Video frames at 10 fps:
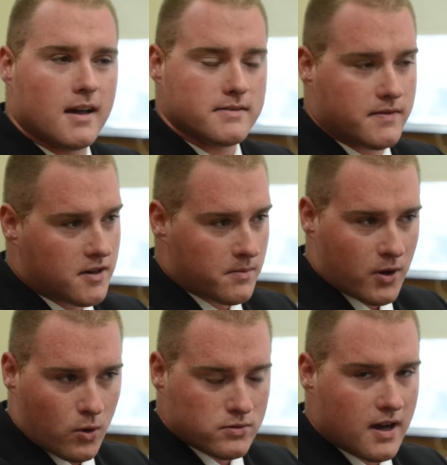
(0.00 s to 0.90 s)
I lived here my
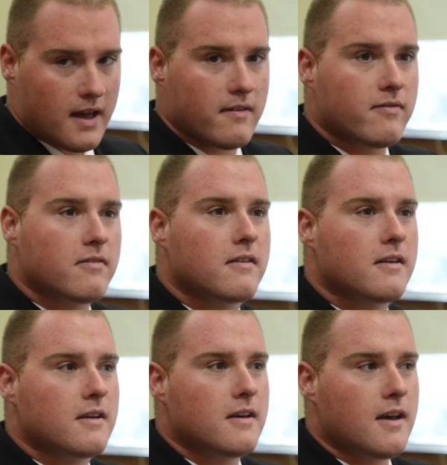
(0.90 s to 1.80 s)
whole life,
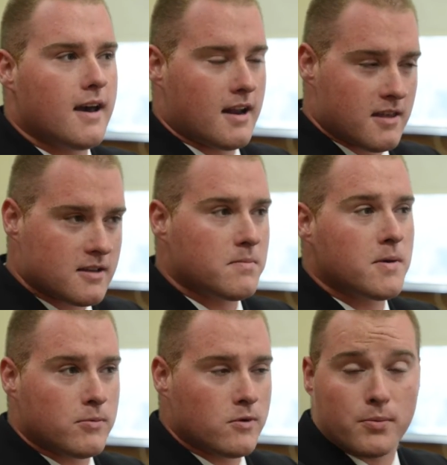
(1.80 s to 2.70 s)
and I think the
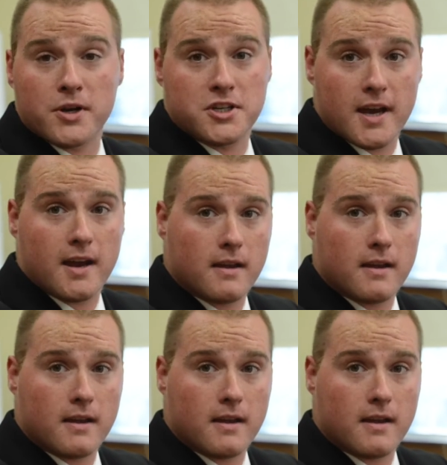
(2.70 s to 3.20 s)
people would appreciate